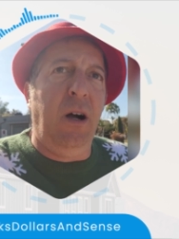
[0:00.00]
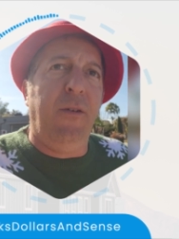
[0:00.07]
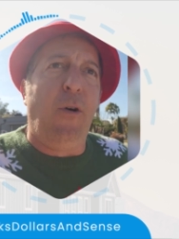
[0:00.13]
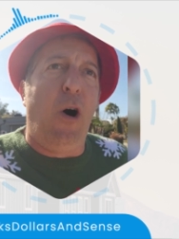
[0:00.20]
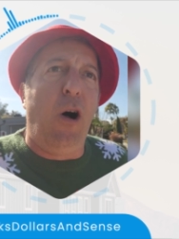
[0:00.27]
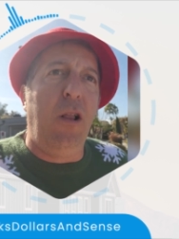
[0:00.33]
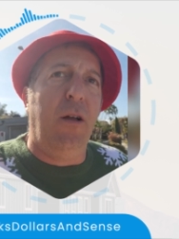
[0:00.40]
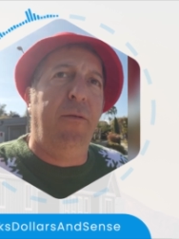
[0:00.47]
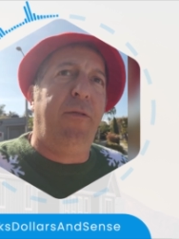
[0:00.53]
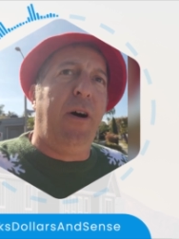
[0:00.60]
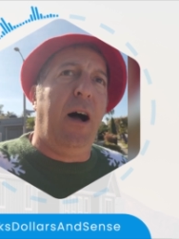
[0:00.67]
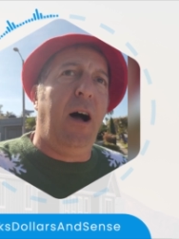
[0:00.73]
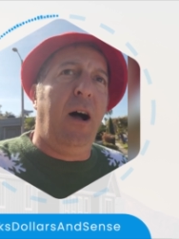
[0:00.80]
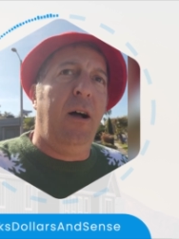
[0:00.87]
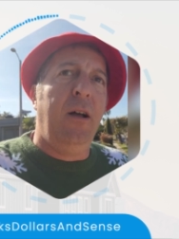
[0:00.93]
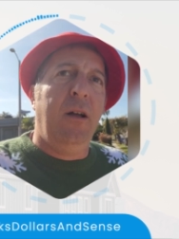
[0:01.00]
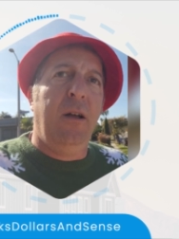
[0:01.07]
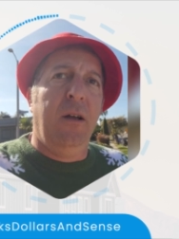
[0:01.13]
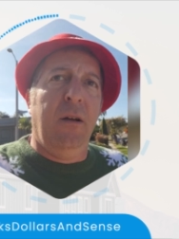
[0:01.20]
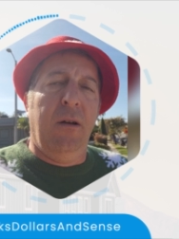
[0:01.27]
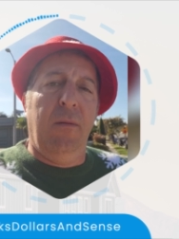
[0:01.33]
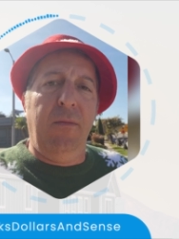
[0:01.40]
of all of uh,
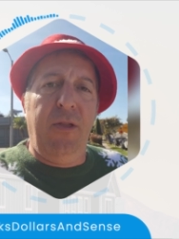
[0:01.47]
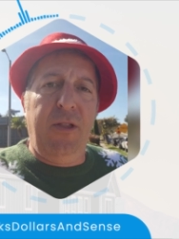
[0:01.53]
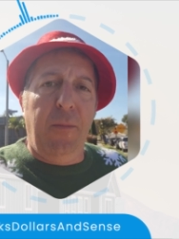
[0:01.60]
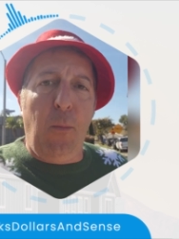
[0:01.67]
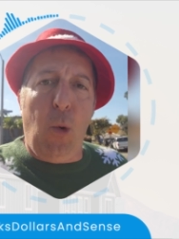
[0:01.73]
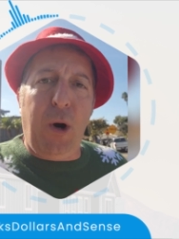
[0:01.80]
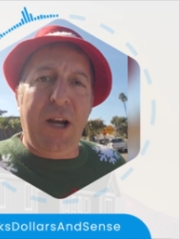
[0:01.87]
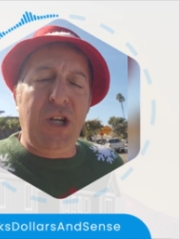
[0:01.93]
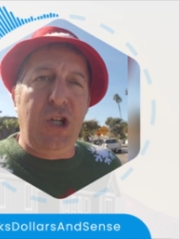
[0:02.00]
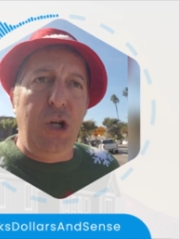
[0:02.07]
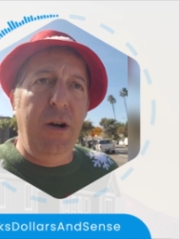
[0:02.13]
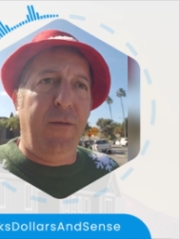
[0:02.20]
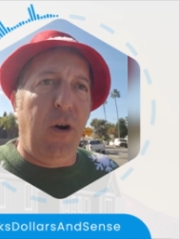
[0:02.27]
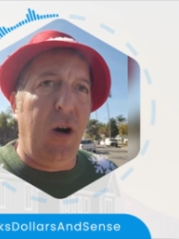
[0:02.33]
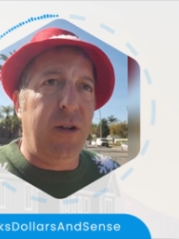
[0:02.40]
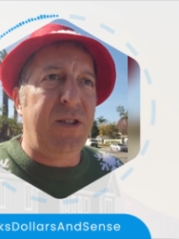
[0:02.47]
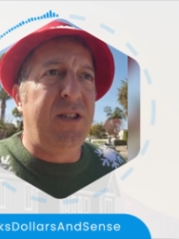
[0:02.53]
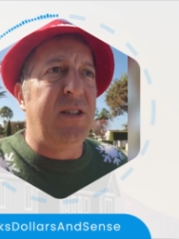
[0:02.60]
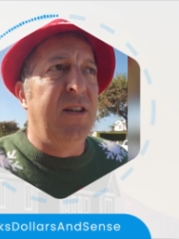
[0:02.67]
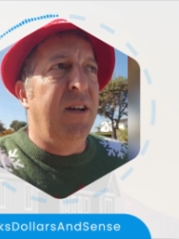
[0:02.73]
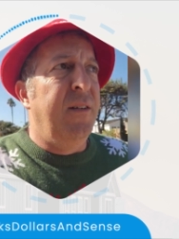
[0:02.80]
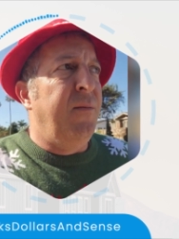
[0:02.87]
the mortgage
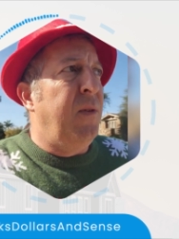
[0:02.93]
universe